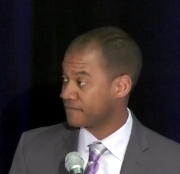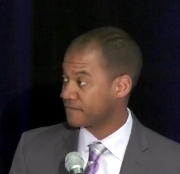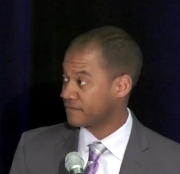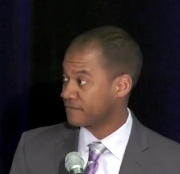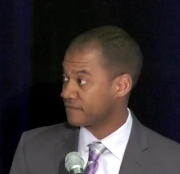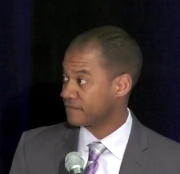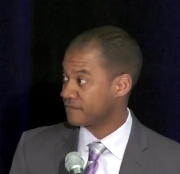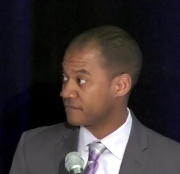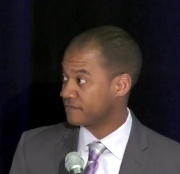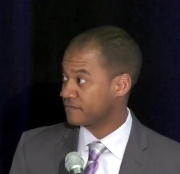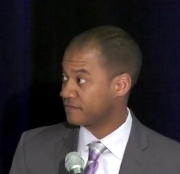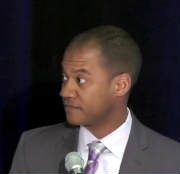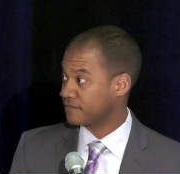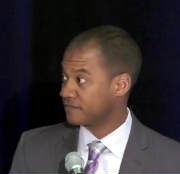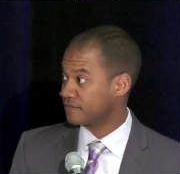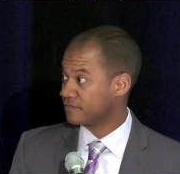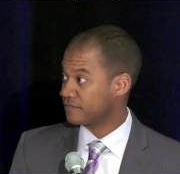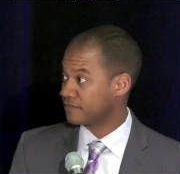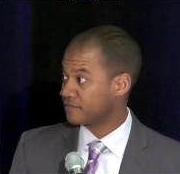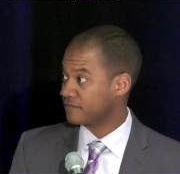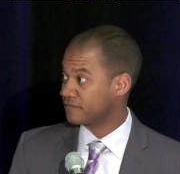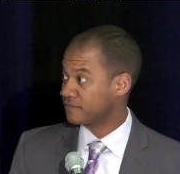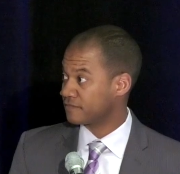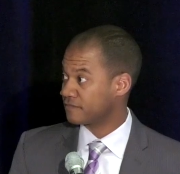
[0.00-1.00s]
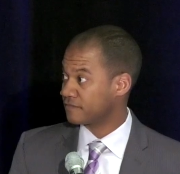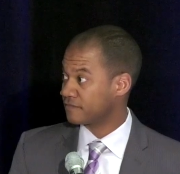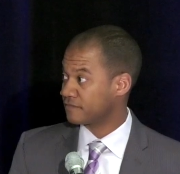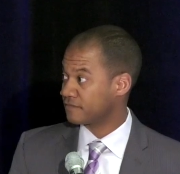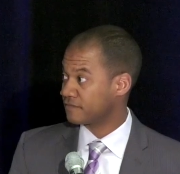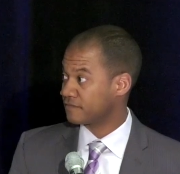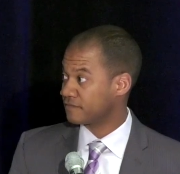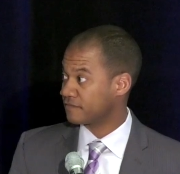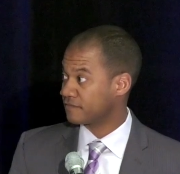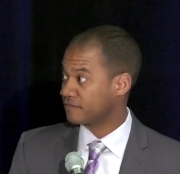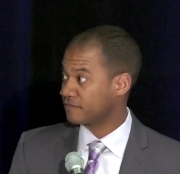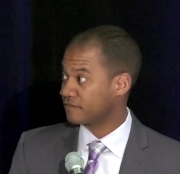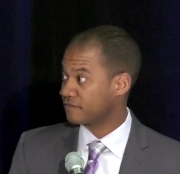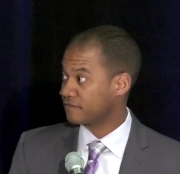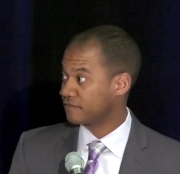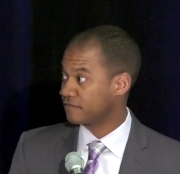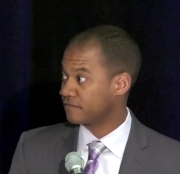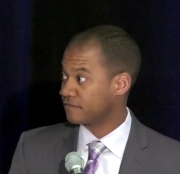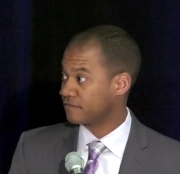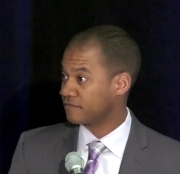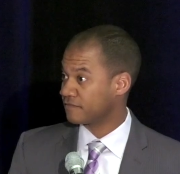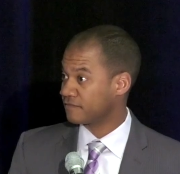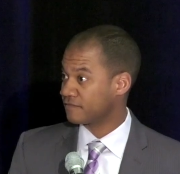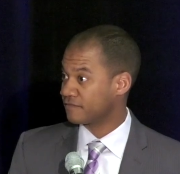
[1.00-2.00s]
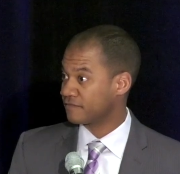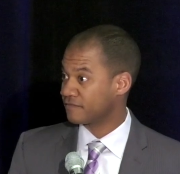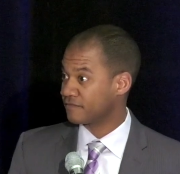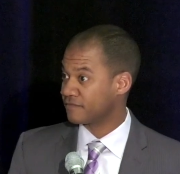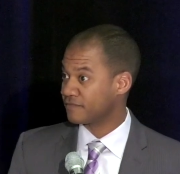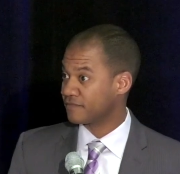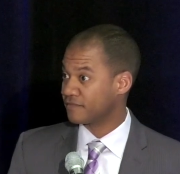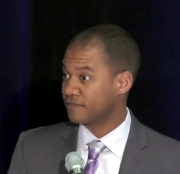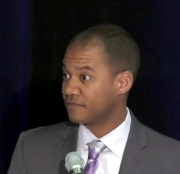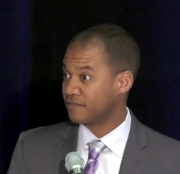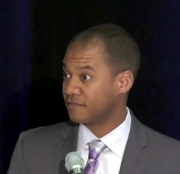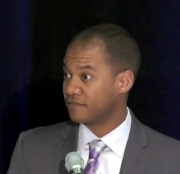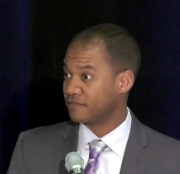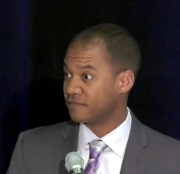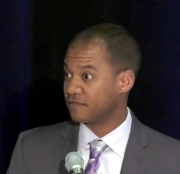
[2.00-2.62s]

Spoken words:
Nothing is said.